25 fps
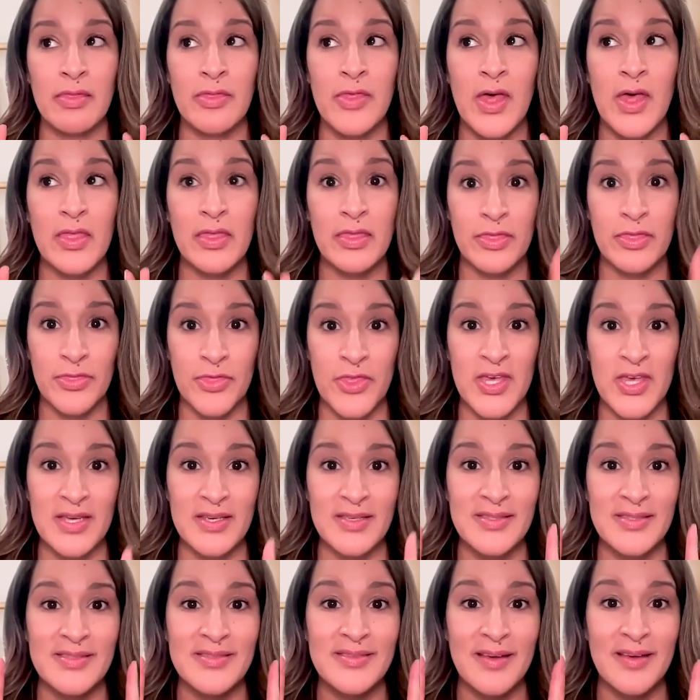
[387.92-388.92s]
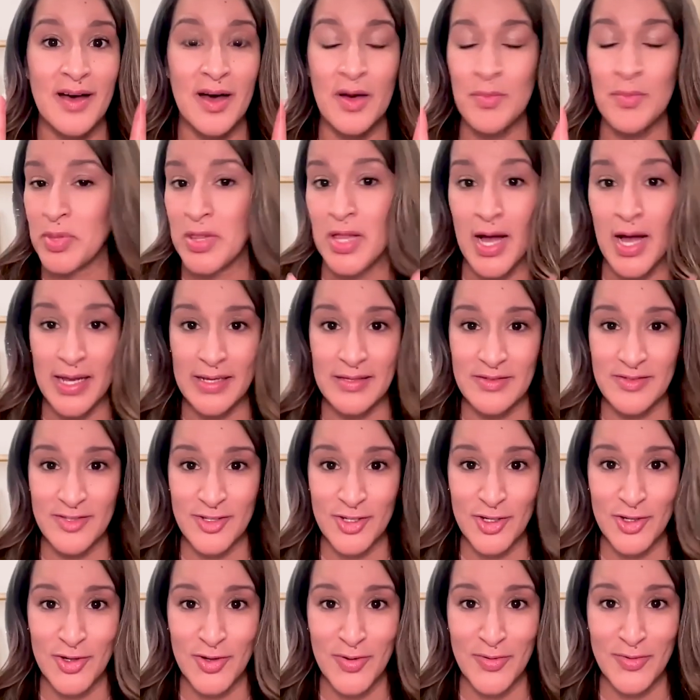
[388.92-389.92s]
that this applies
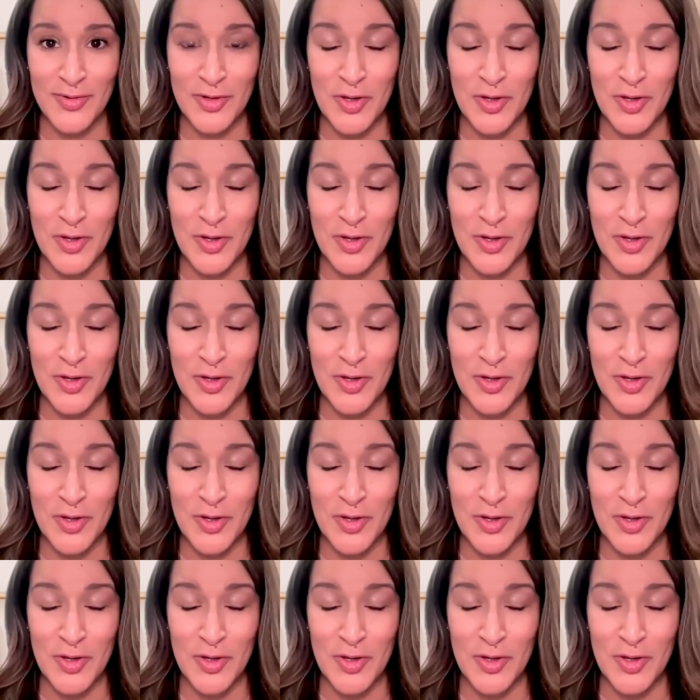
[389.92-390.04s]
to.